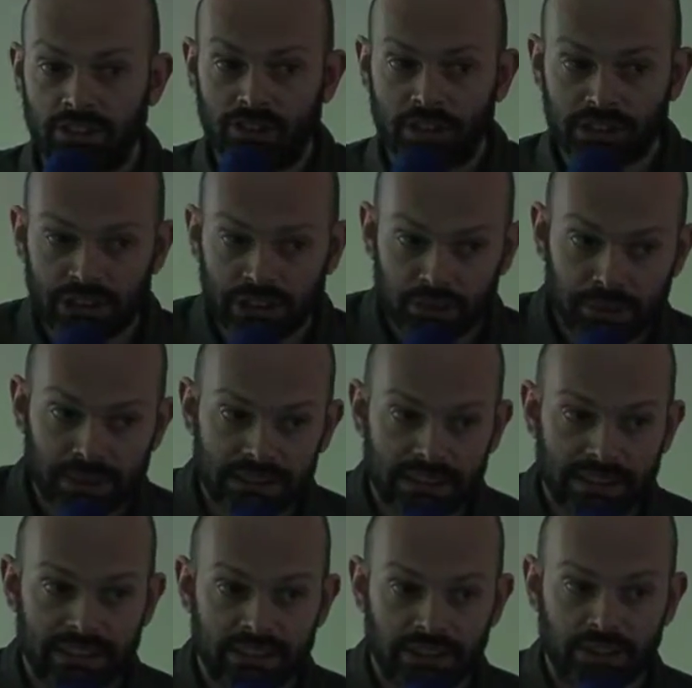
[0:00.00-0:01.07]
crunching big
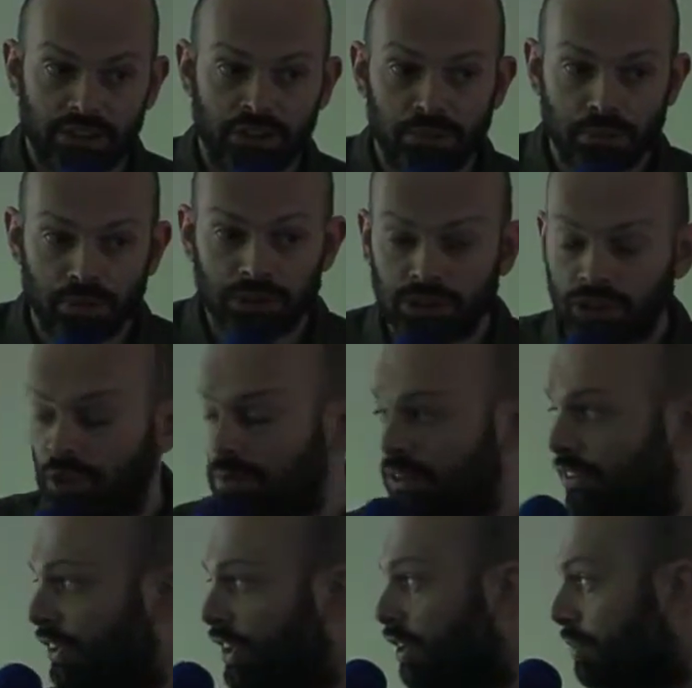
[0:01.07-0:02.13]
data, doing more jobs
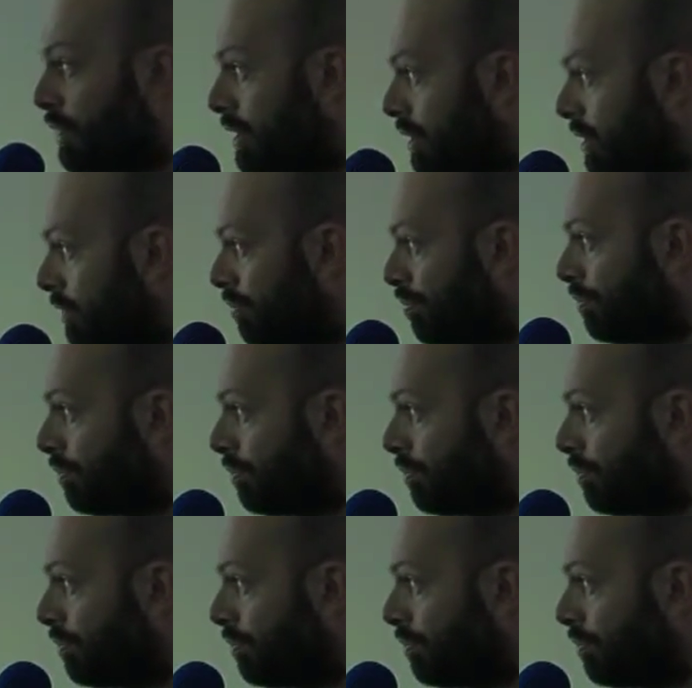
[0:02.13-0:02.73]
of humans.